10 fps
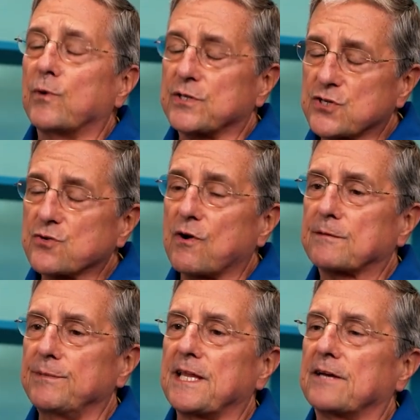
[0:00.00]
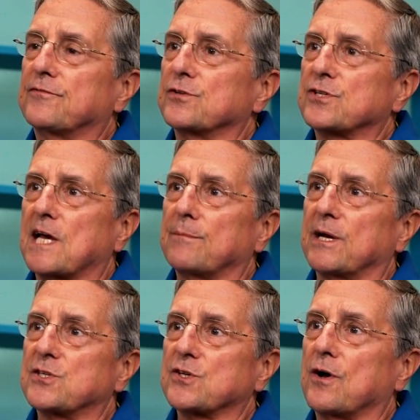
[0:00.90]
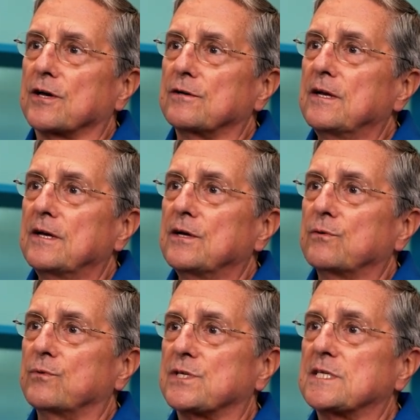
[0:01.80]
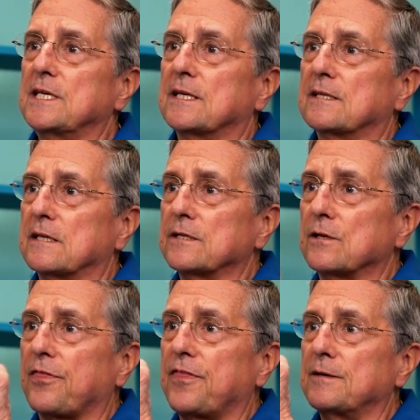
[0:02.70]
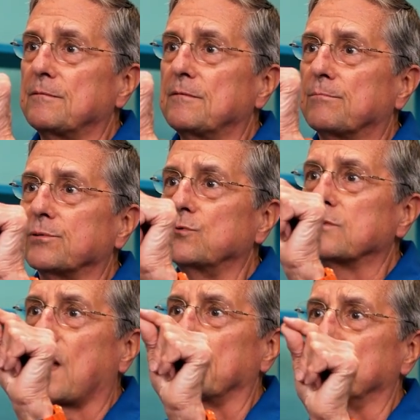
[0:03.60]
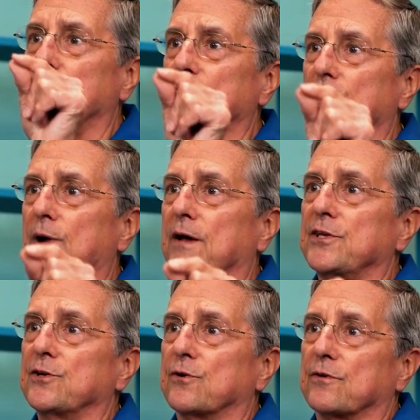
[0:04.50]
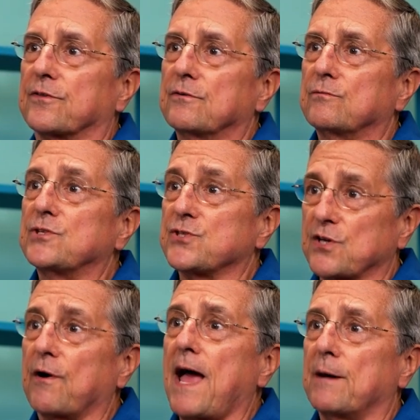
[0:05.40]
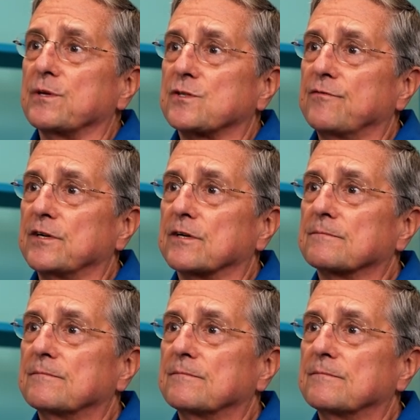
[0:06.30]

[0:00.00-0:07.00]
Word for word: what struck me that first time I saw it was seeing the little thin blue line going around the earth, which is our atmosphere.